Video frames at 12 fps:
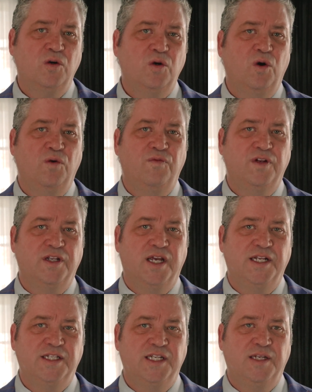
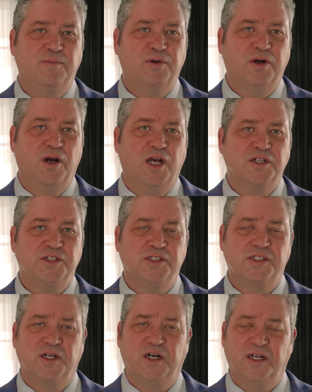COVID-19
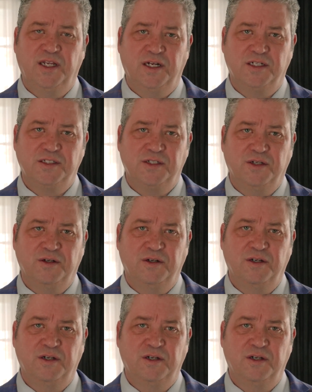precautions are adhered to.